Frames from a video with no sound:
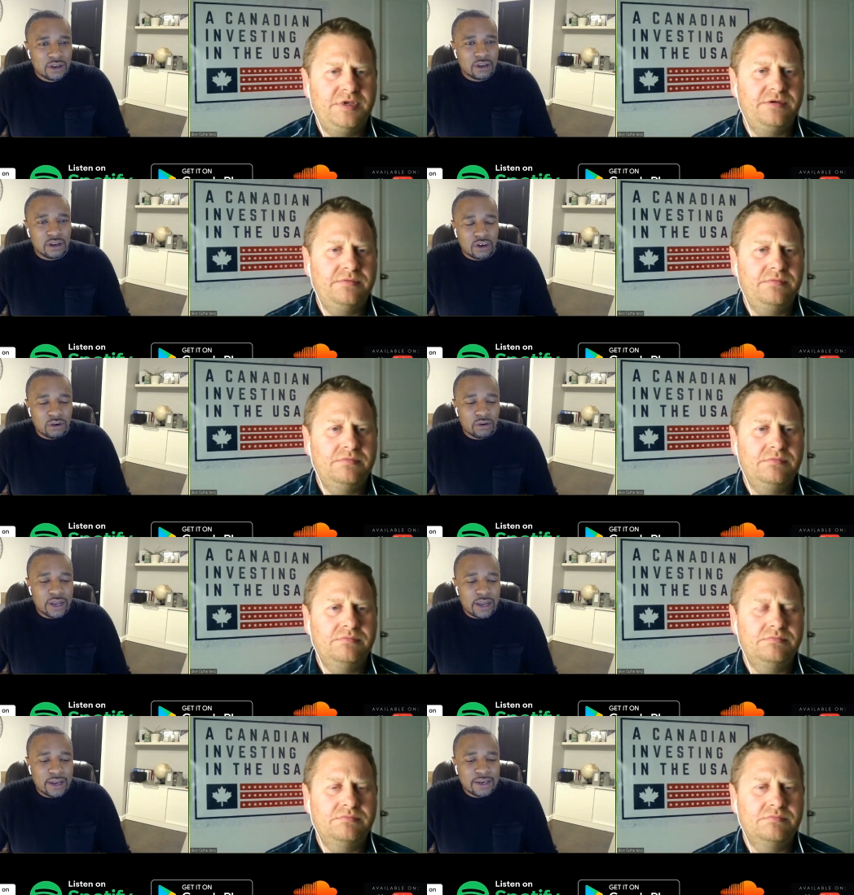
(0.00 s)
Speaker 1: you know,
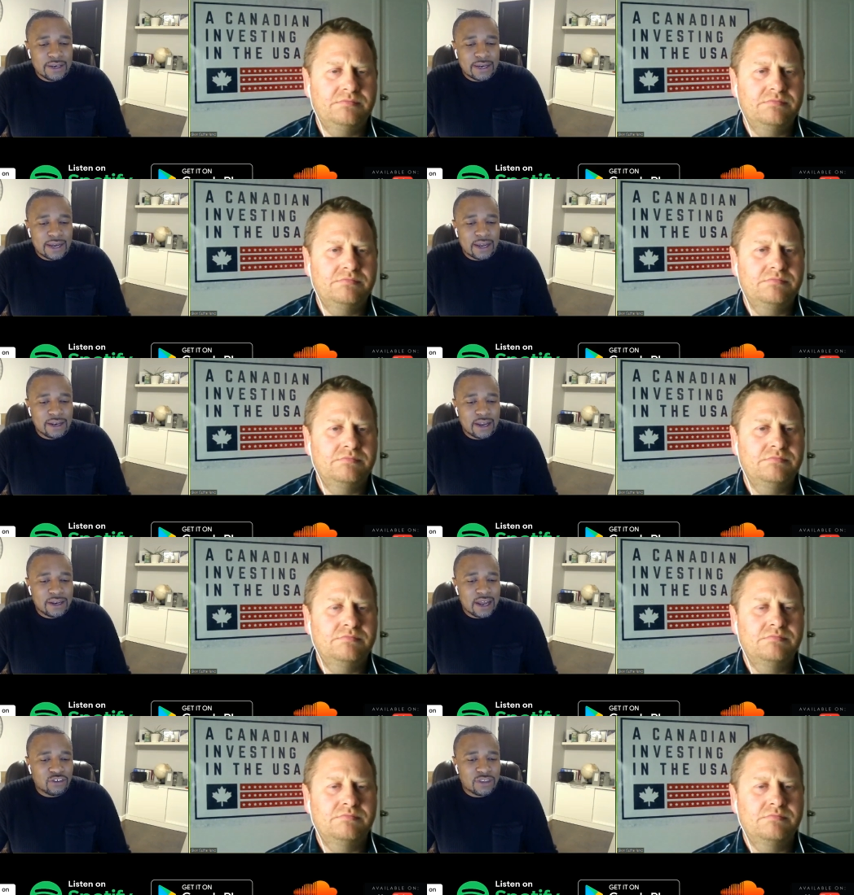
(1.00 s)
and, uh, and, and
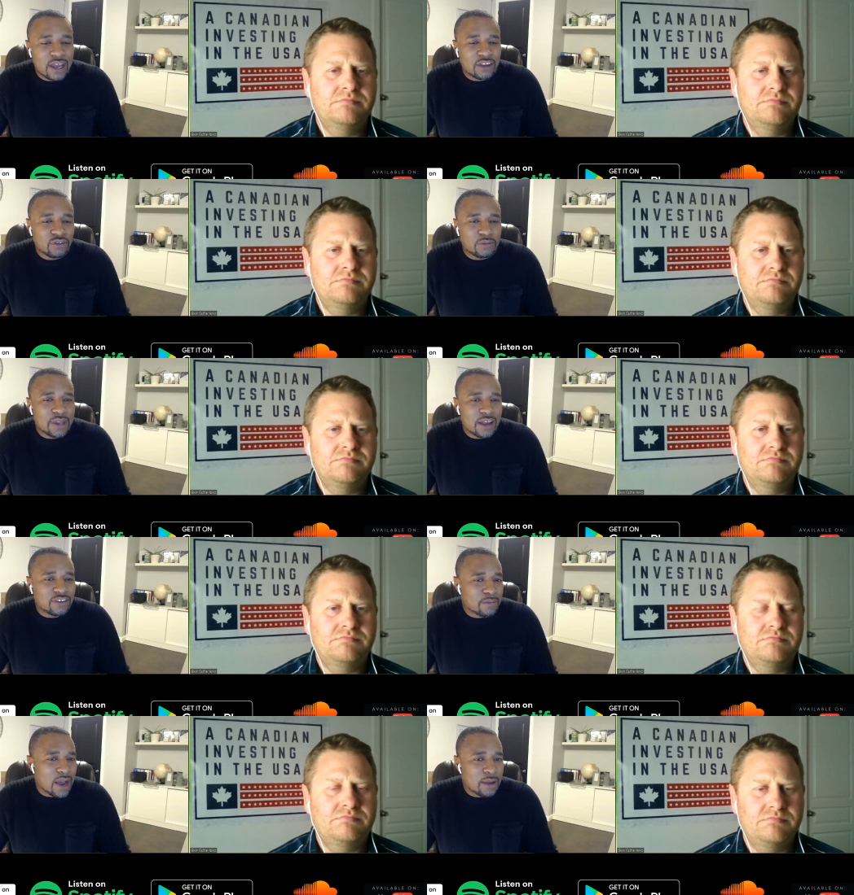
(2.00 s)
that's, that's,
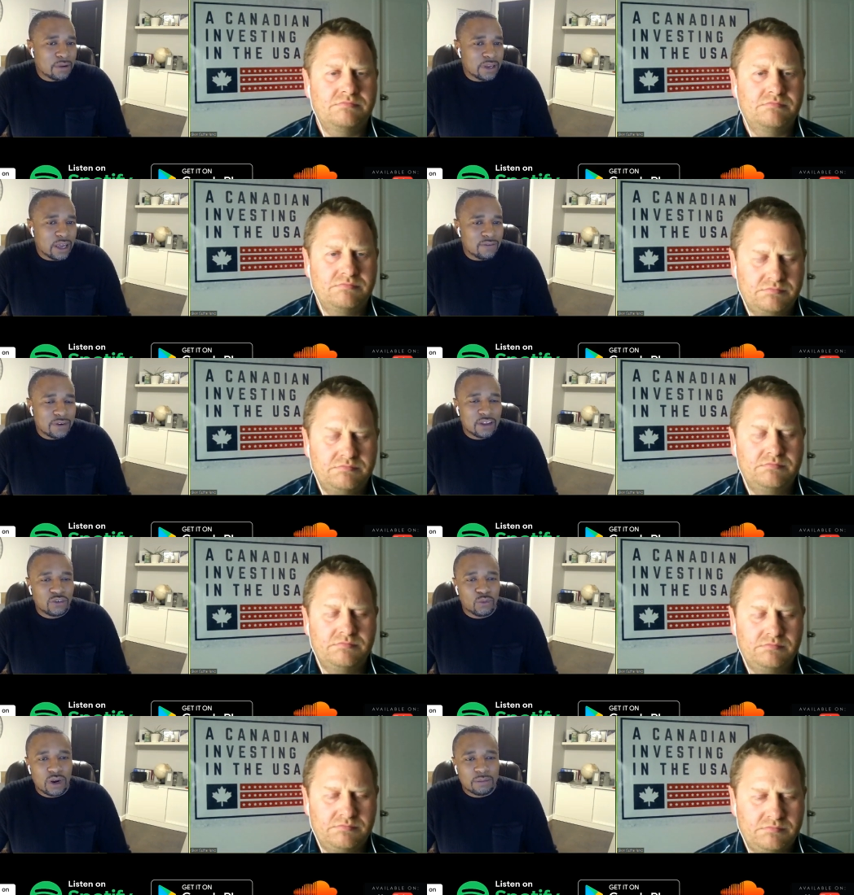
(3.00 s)
that's my belief, and
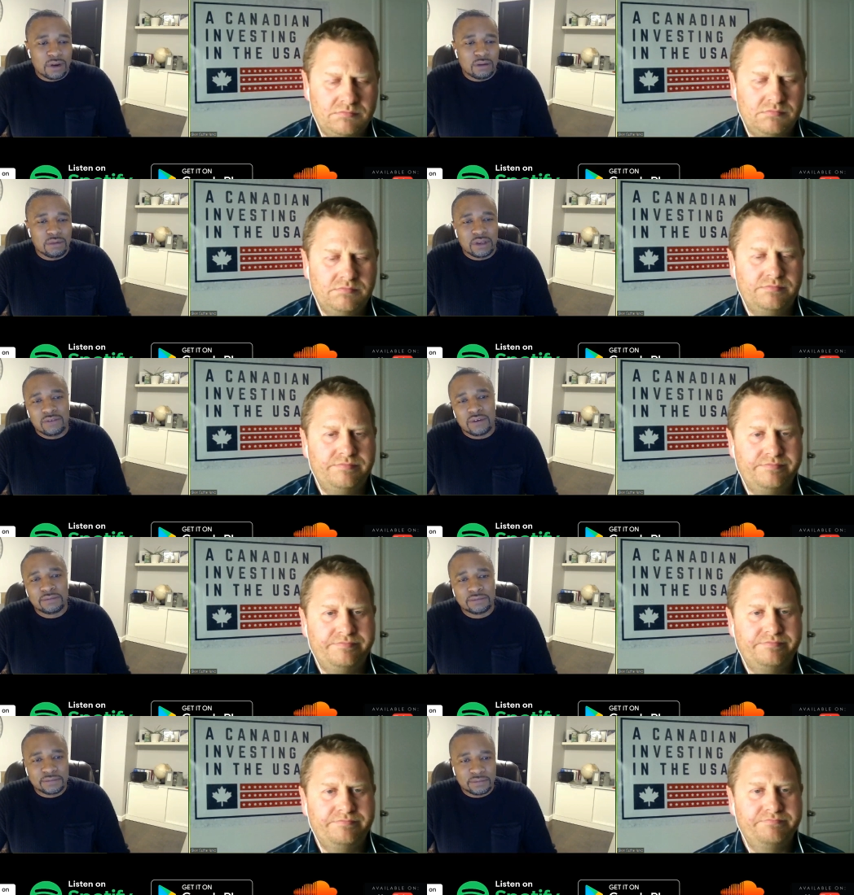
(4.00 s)
that's what I'm going to believe
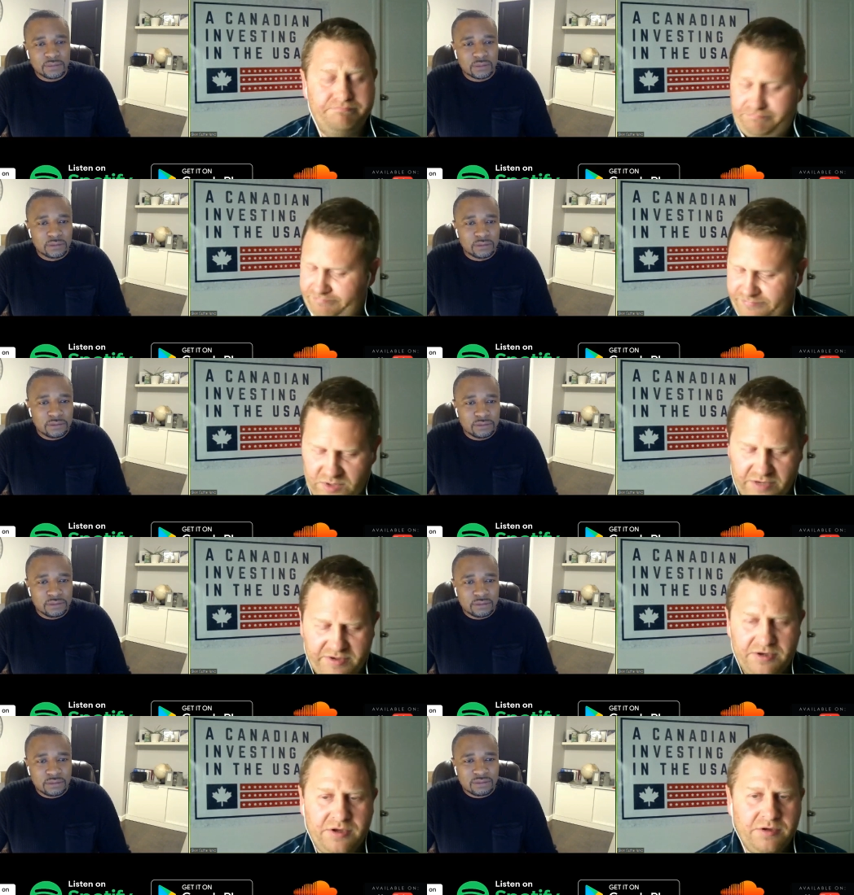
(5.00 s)
in.
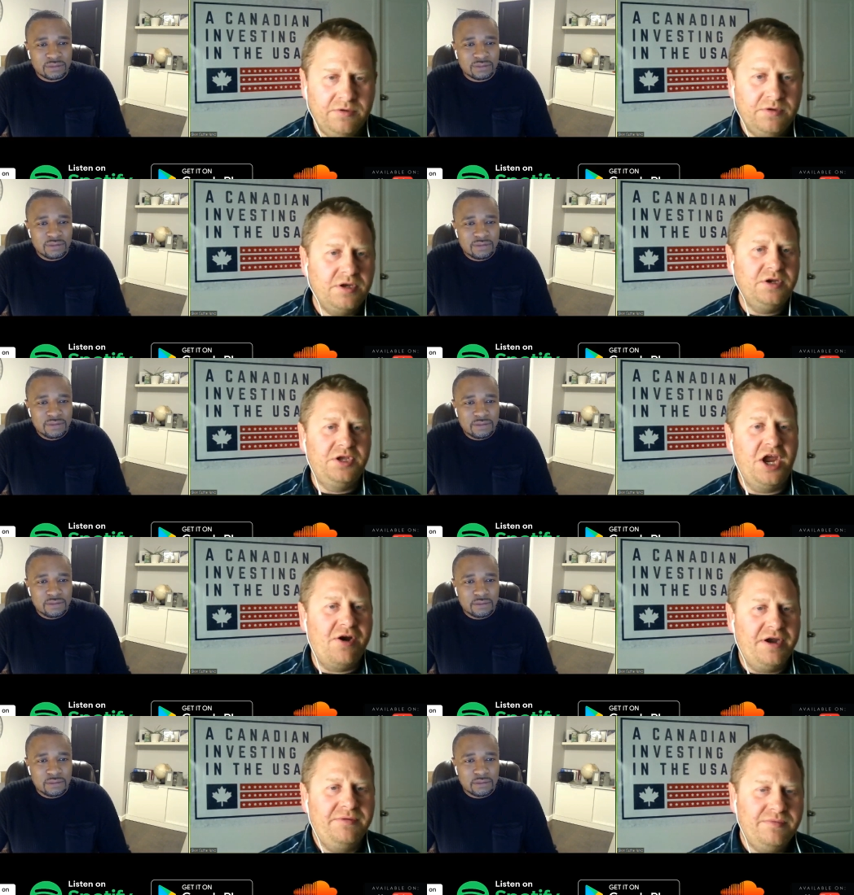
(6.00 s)
Speaker 2: Love it.
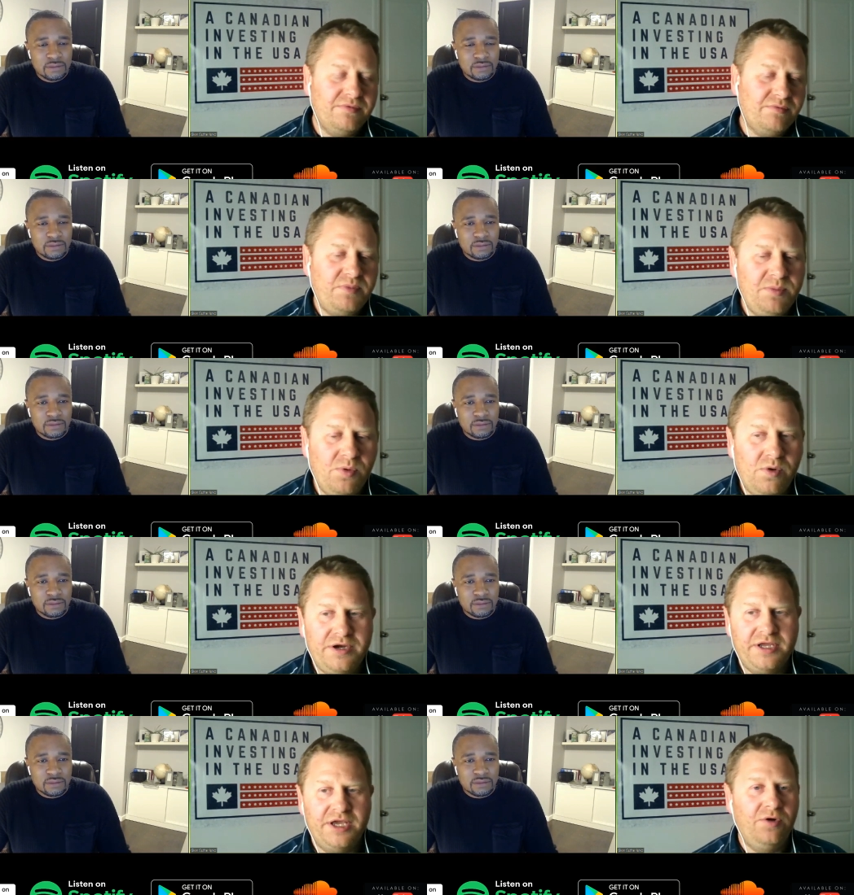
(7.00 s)
Gary, people
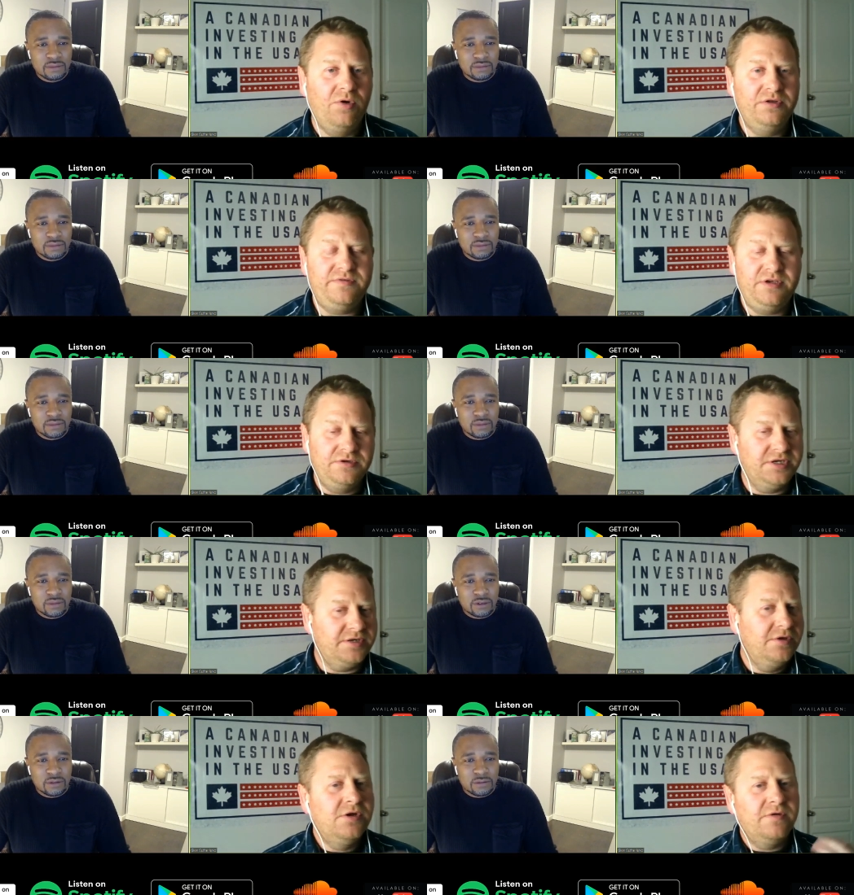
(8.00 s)
wanted to get a hold of you
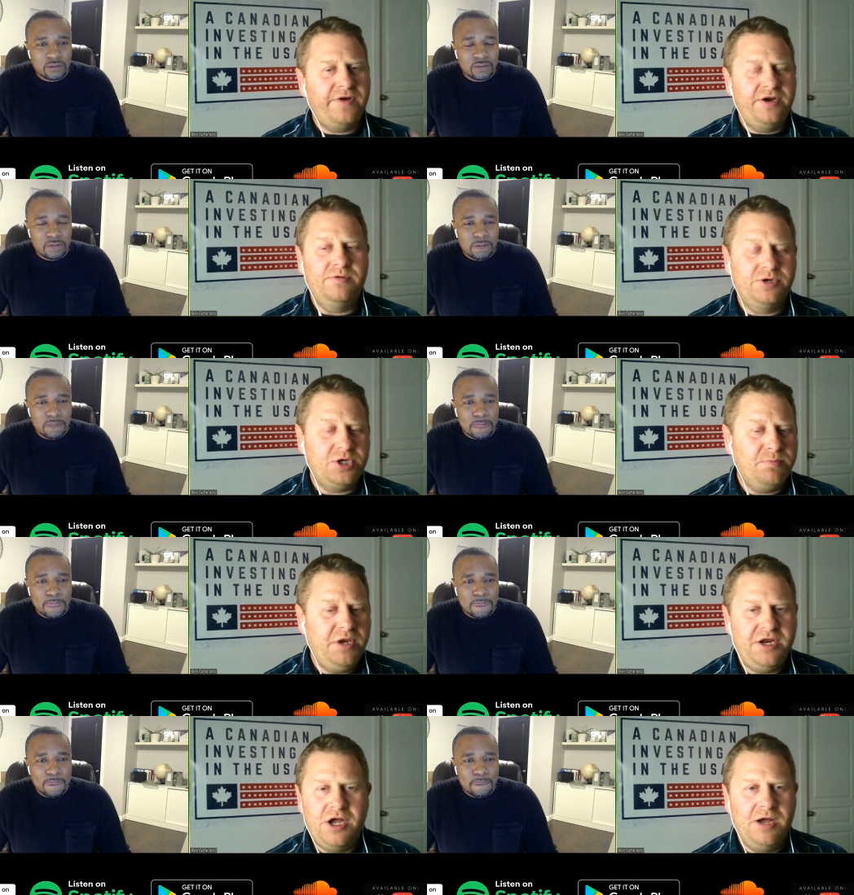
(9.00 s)
to find out about your
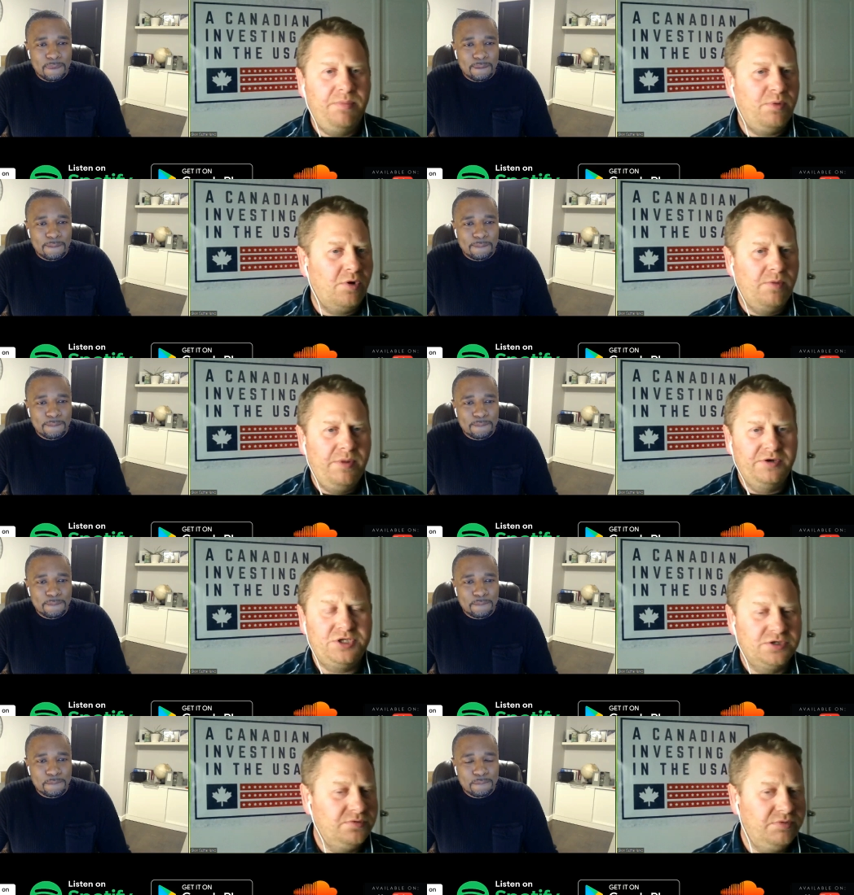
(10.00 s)
meetup or
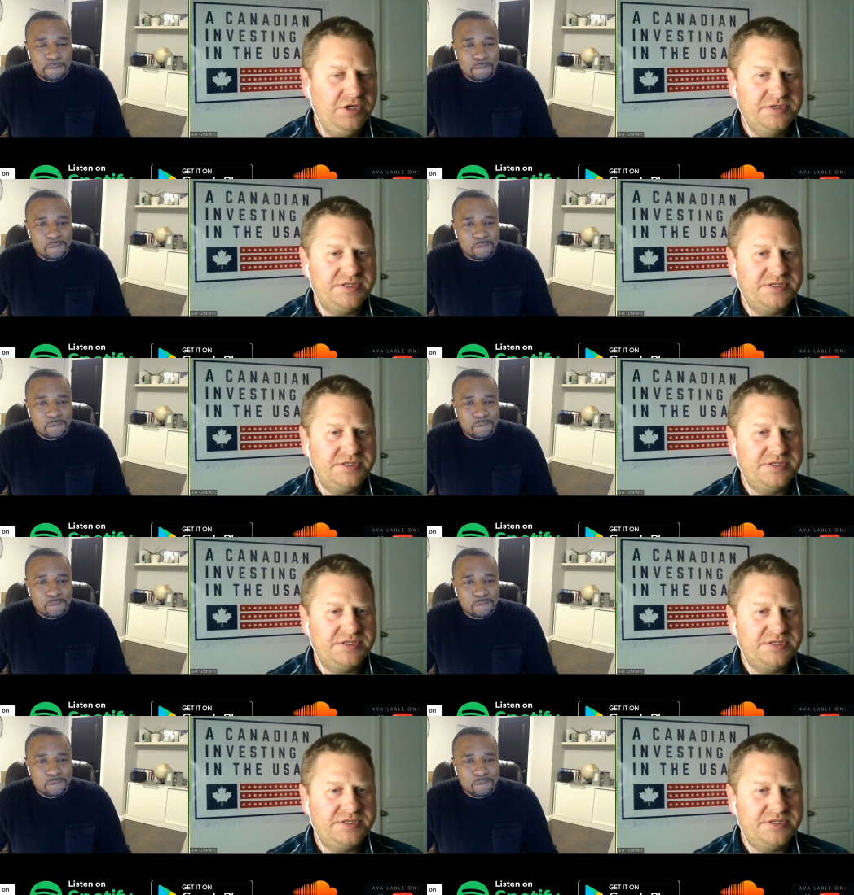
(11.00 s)
about your real